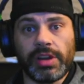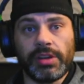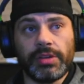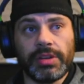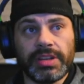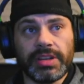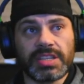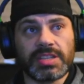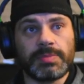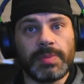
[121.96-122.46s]

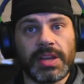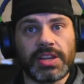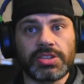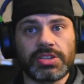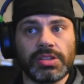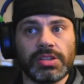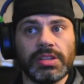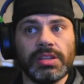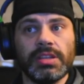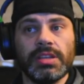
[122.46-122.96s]
end
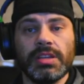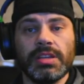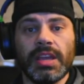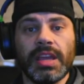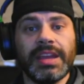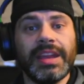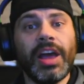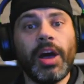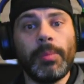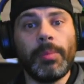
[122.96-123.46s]
especially,
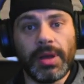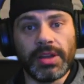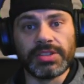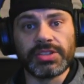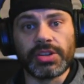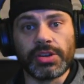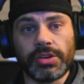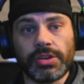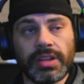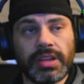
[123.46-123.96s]
and help on
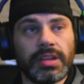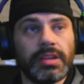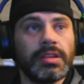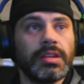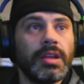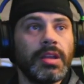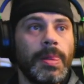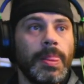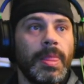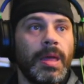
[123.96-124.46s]
turn in.
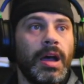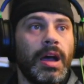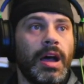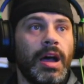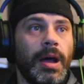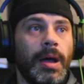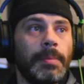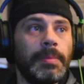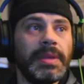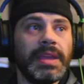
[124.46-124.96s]

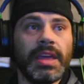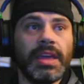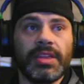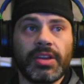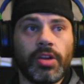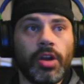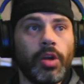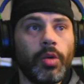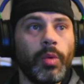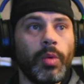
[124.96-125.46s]
But yeah, the
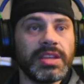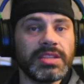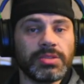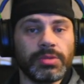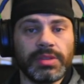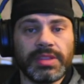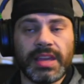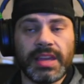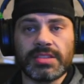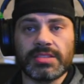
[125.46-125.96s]
car weighs
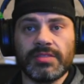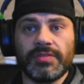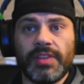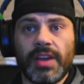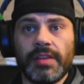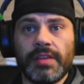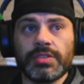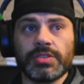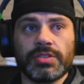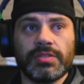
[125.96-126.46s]

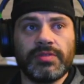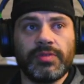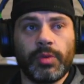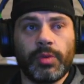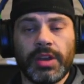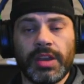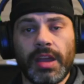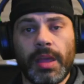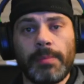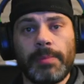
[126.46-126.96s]

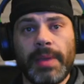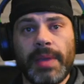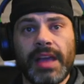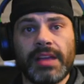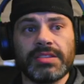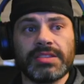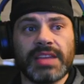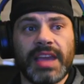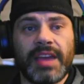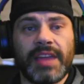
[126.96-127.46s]
3,549
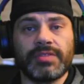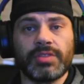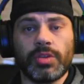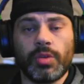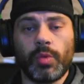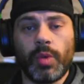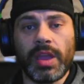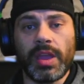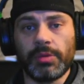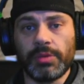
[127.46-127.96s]
pounds after
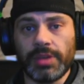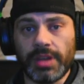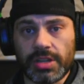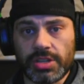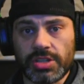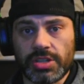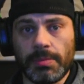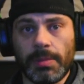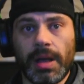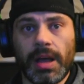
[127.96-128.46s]
the weight
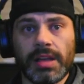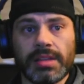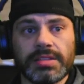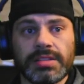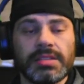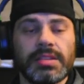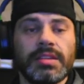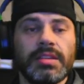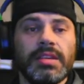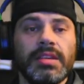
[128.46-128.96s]
reduction
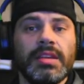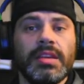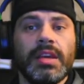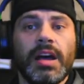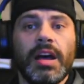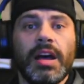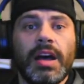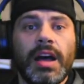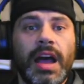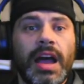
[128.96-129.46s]
mods.
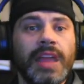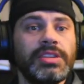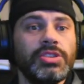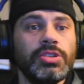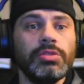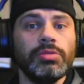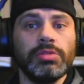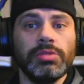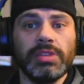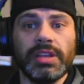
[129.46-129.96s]
I
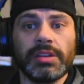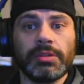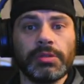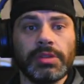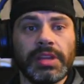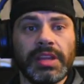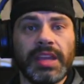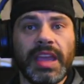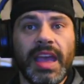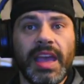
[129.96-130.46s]
do
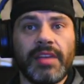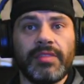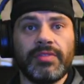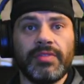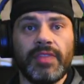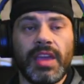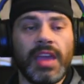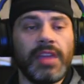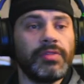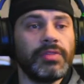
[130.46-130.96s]
literally have
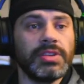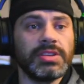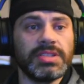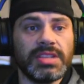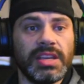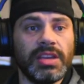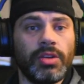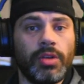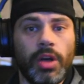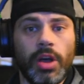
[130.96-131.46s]
every
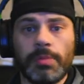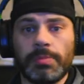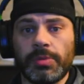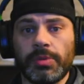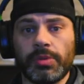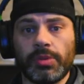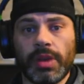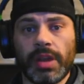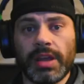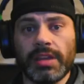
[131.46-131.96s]
single
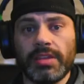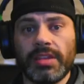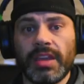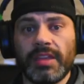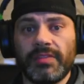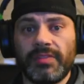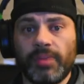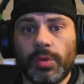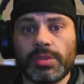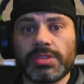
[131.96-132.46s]
upgrade
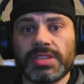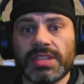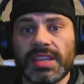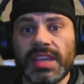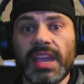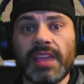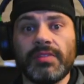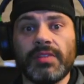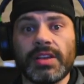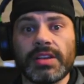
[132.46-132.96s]
that Forza
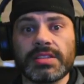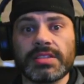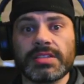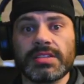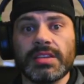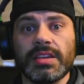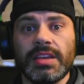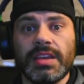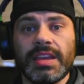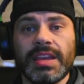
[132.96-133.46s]
gave us
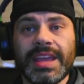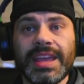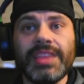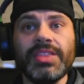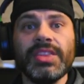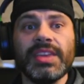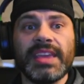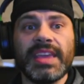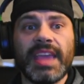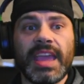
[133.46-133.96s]

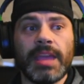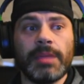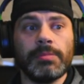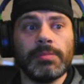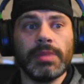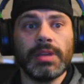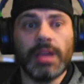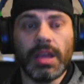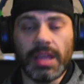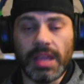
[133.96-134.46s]
in the game
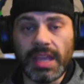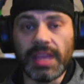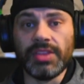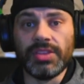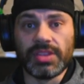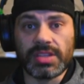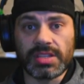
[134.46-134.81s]
in this